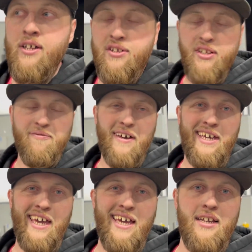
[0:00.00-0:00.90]
see if I
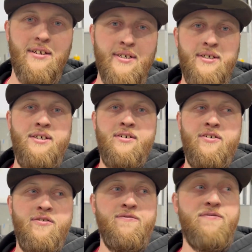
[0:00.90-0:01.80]
can't
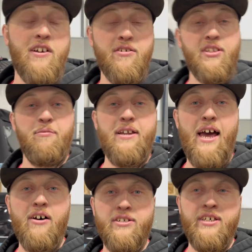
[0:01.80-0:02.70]
figure something out